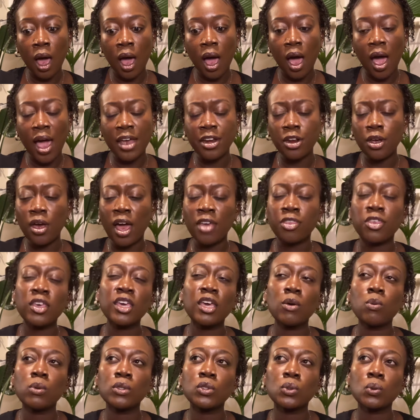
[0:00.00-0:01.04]
I don't, I think
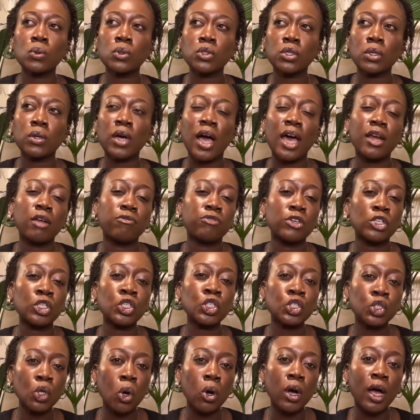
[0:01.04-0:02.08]
it was also kind of the
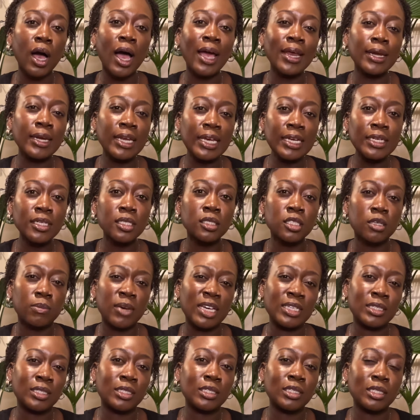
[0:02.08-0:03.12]
shock I needed to my
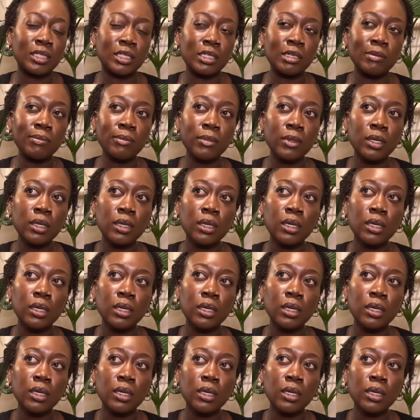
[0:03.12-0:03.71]
system